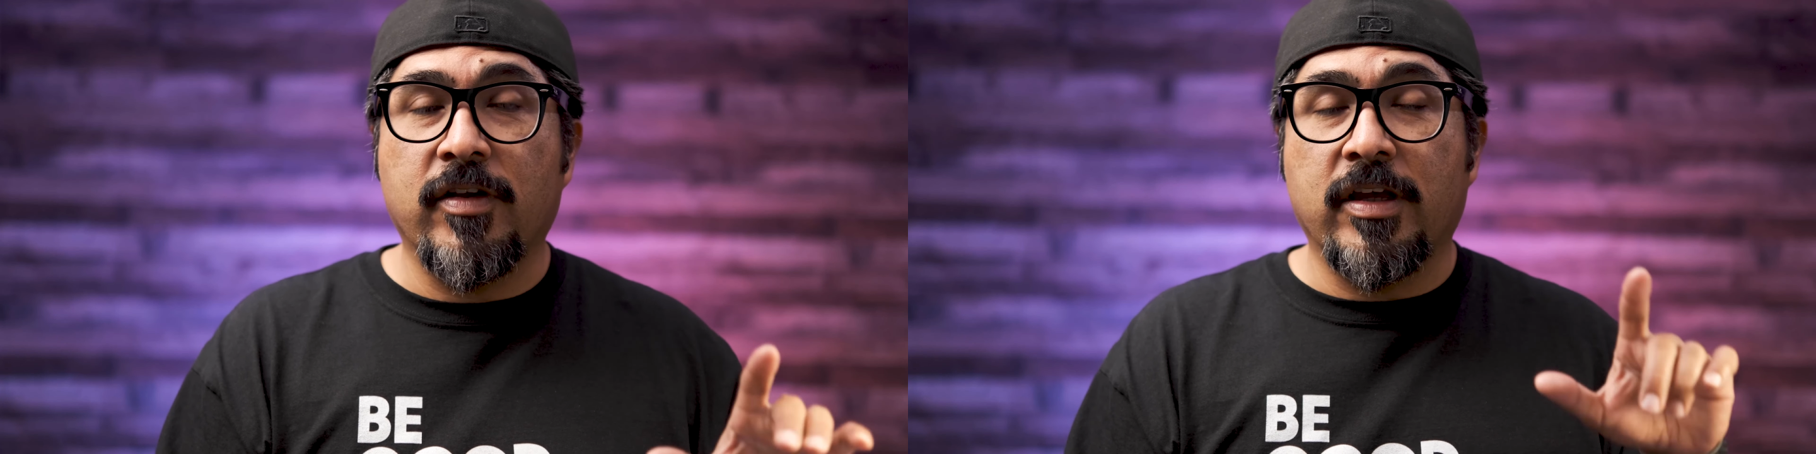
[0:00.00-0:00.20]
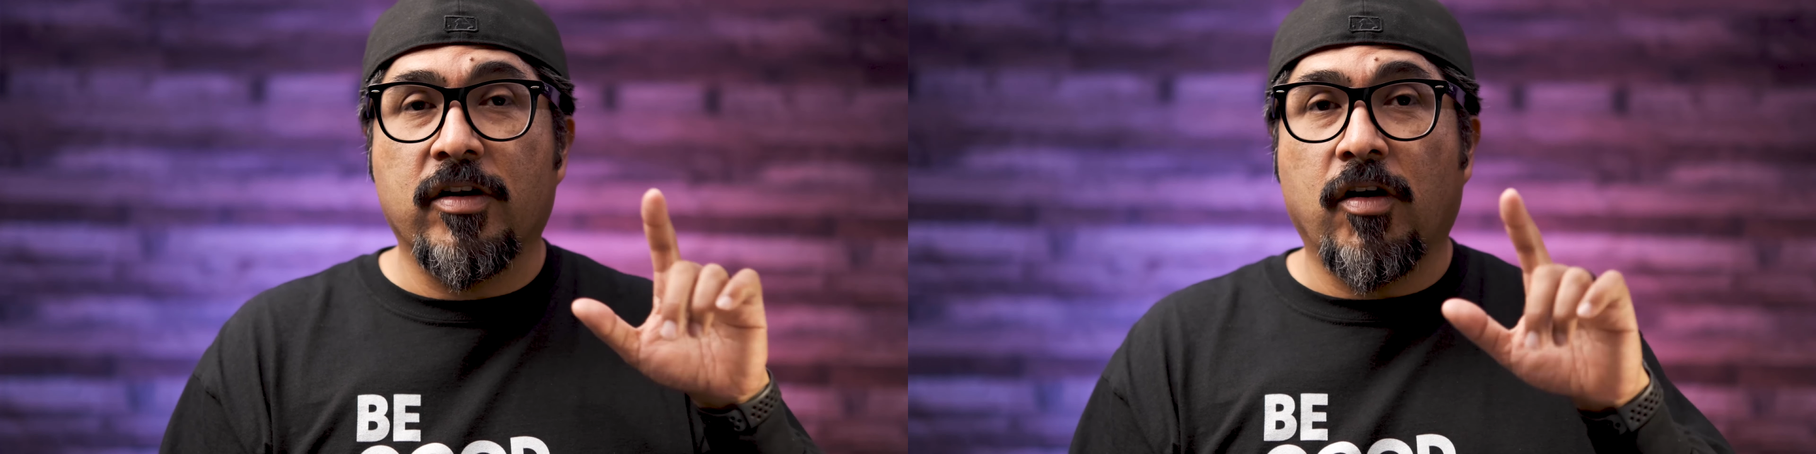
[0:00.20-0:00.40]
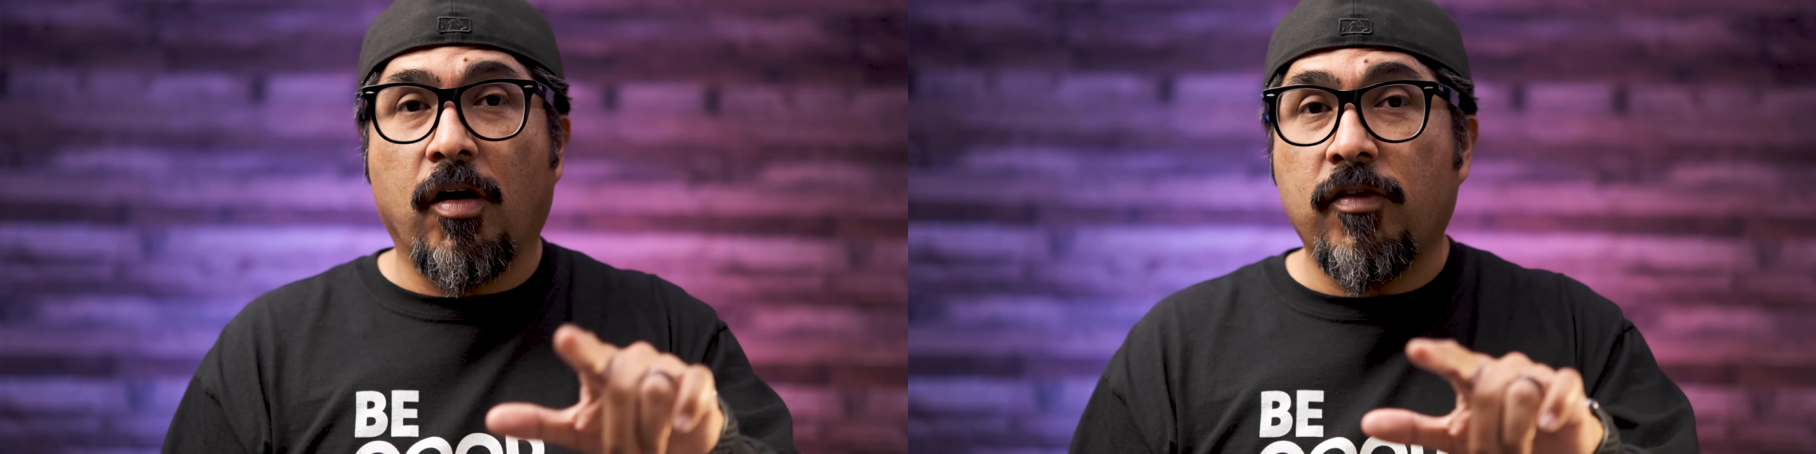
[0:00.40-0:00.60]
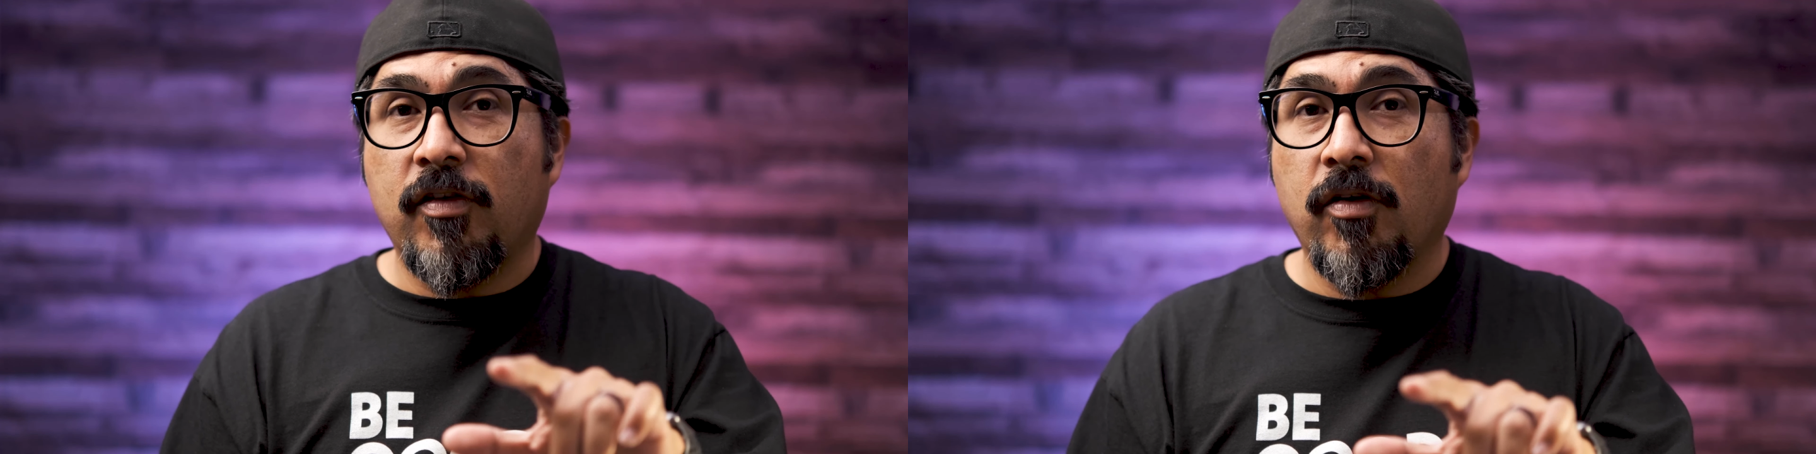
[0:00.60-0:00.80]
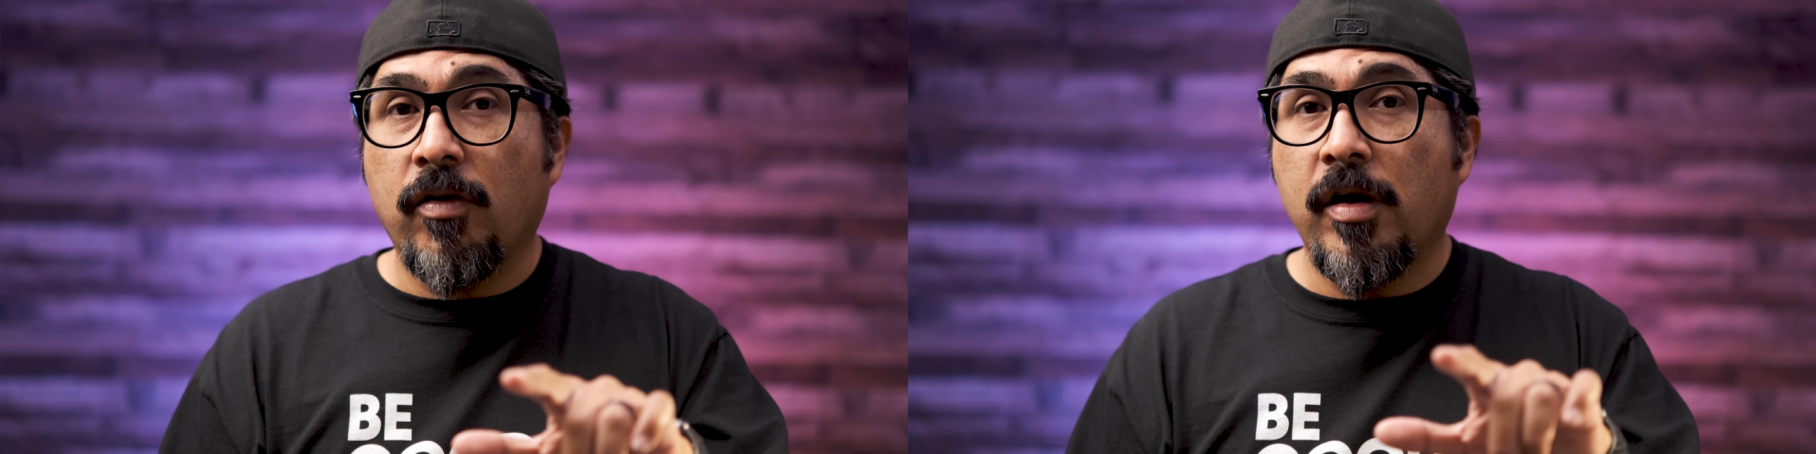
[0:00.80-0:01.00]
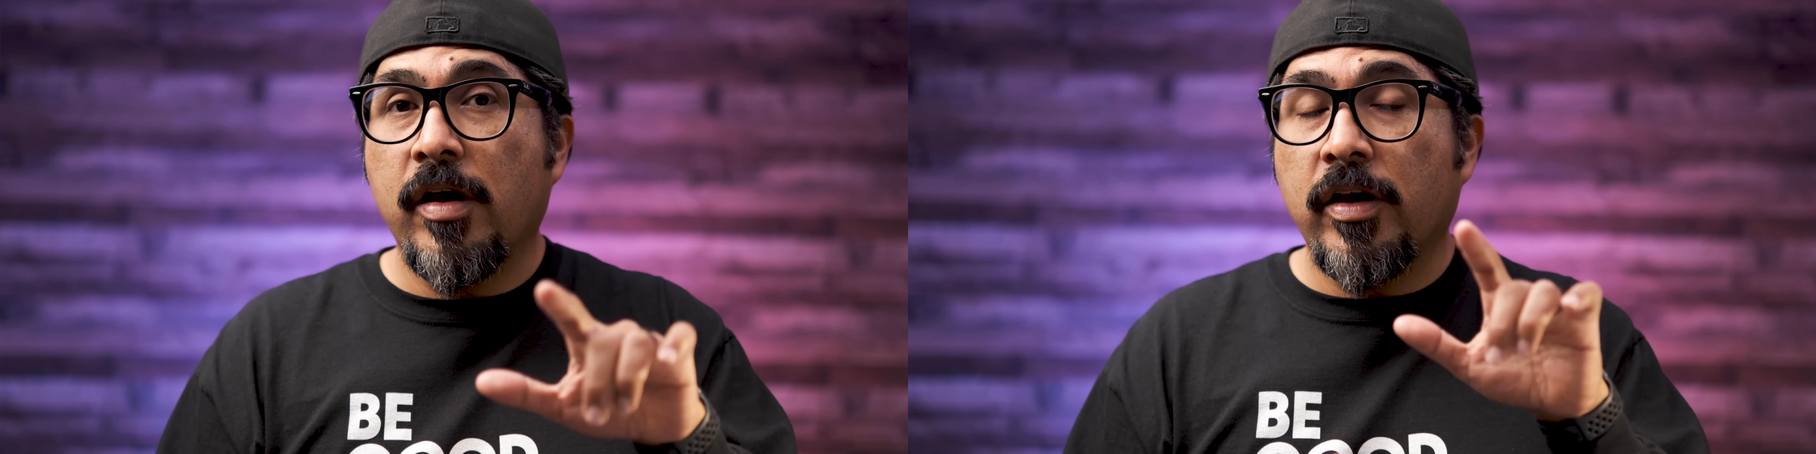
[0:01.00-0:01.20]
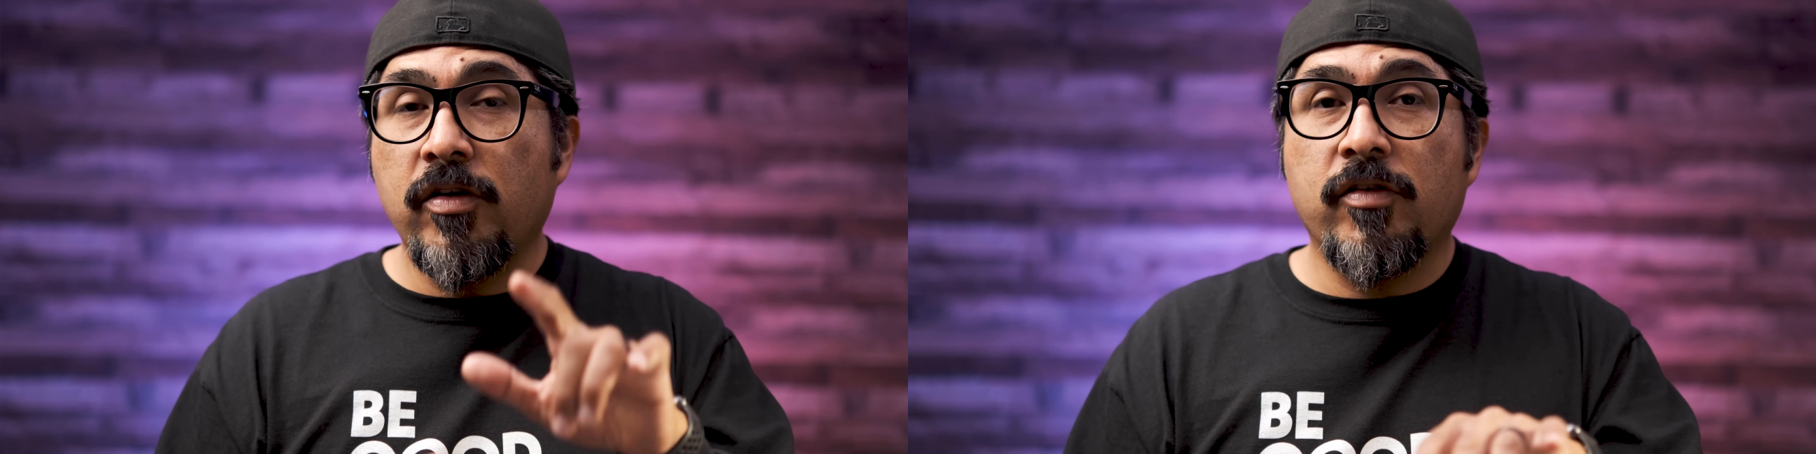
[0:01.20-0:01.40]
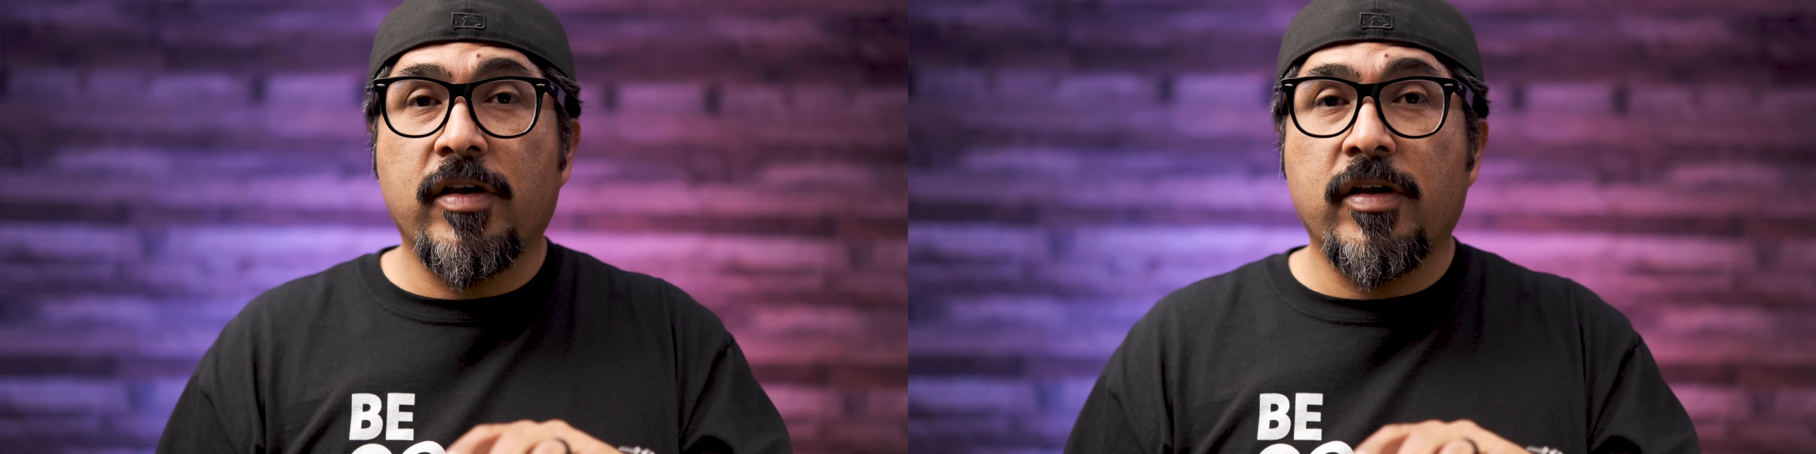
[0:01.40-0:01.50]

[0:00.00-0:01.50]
You could also use